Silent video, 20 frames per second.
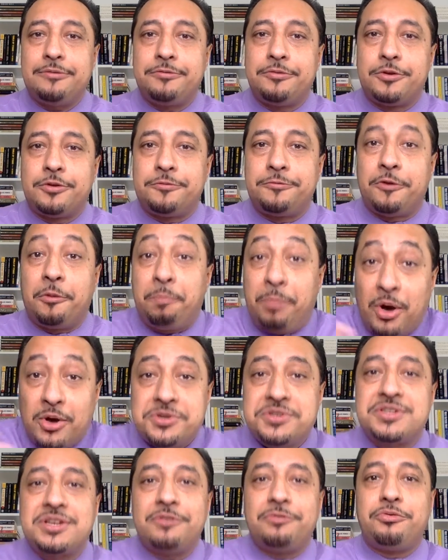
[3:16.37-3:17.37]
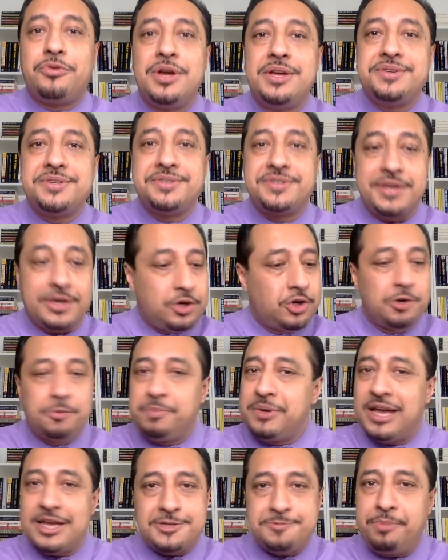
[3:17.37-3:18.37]
For positive reasons, it could
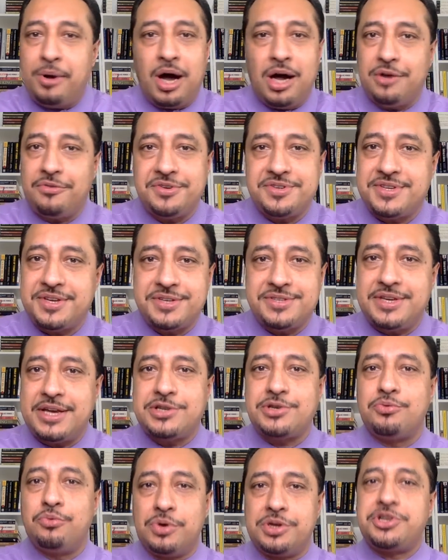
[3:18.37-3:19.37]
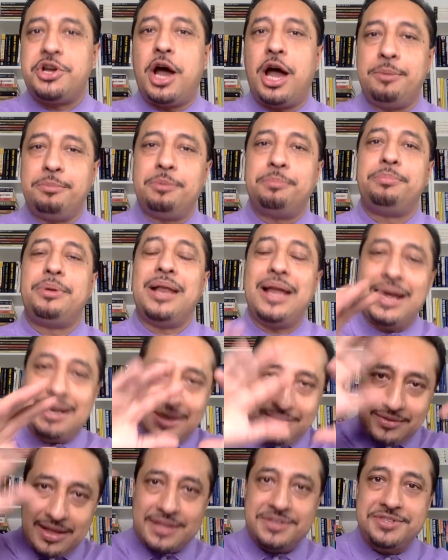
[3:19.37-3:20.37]
be as part of a succession retirement plan
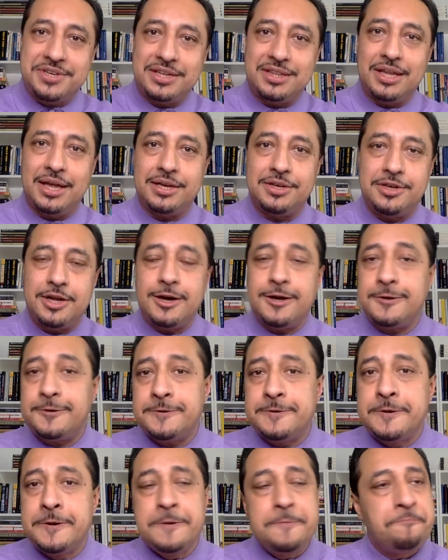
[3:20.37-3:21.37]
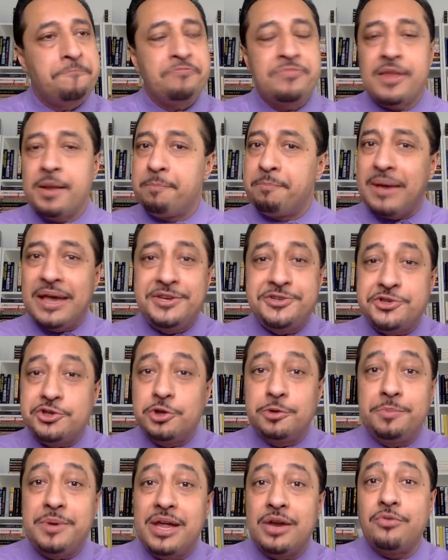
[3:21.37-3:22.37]
and that's it, they're done. May
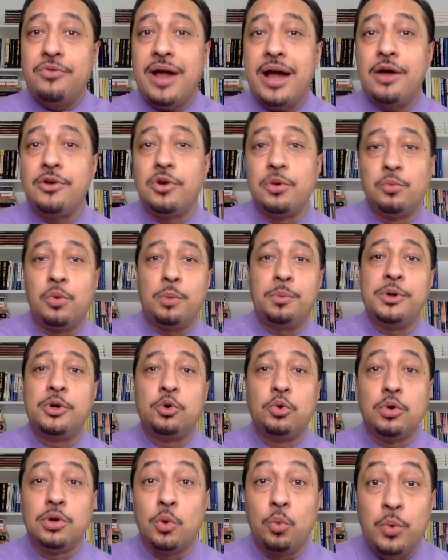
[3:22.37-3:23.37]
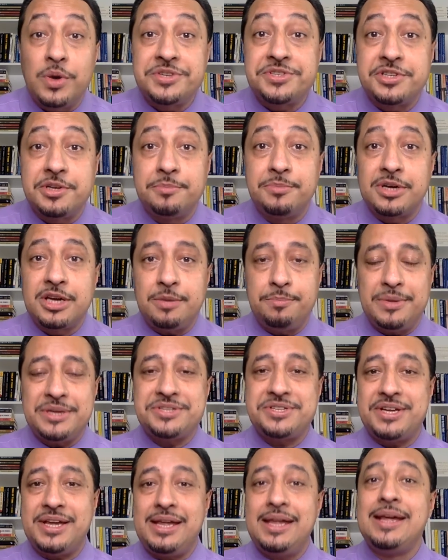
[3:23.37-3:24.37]
still be around in what we call a wisdom
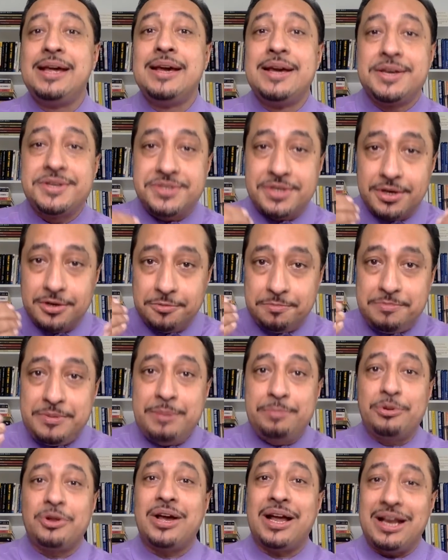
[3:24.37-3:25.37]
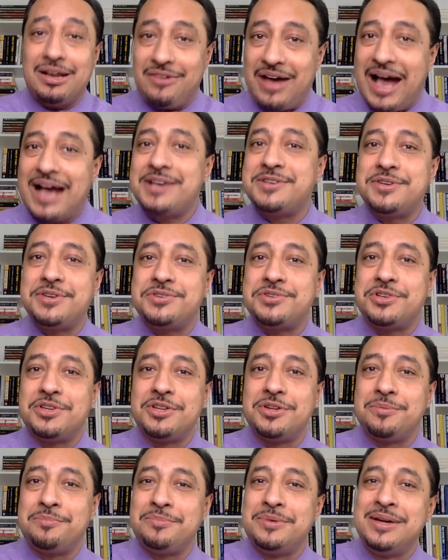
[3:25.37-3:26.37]
committee, so people can have access to
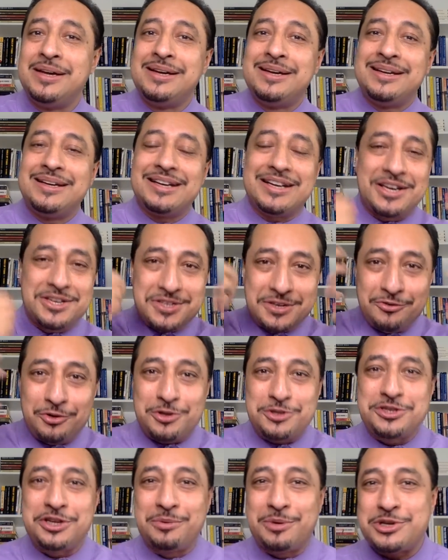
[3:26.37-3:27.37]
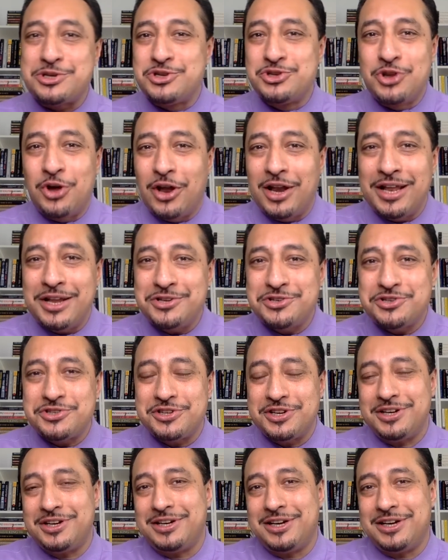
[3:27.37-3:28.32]
them because they've got so much knowledge